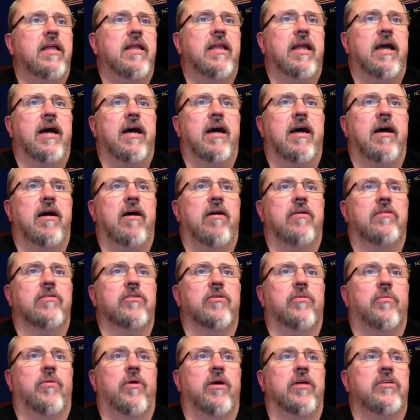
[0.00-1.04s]
Now, I
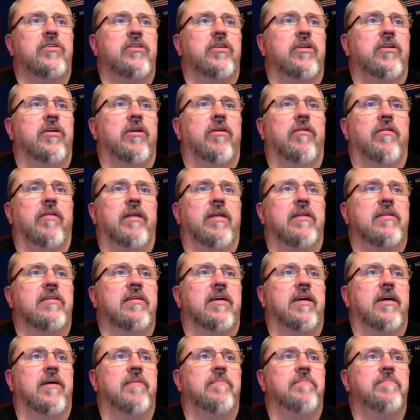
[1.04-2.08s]
also want you to know
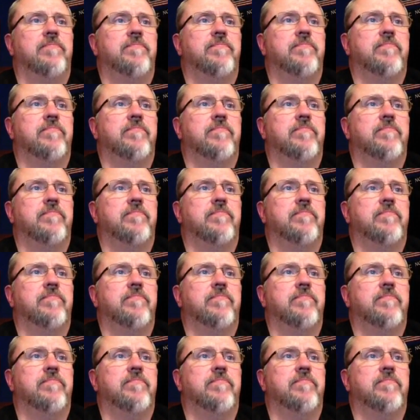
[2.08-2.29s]
that